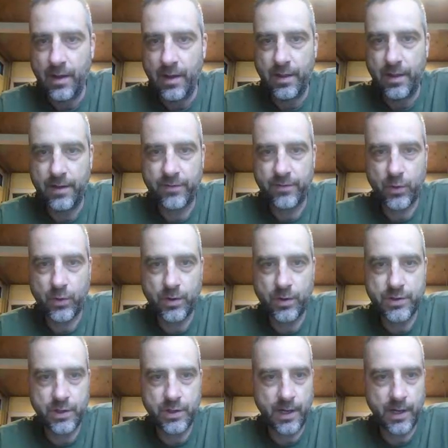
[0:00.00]
then of
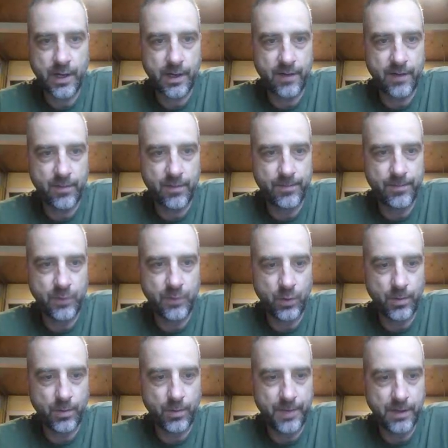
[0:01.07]
course you're not going to have a
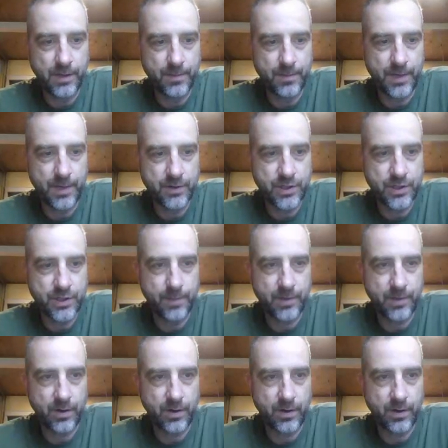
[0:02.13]
normal bell-shaped
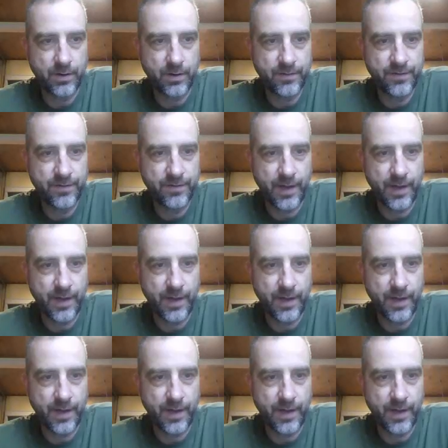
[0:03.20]
curve,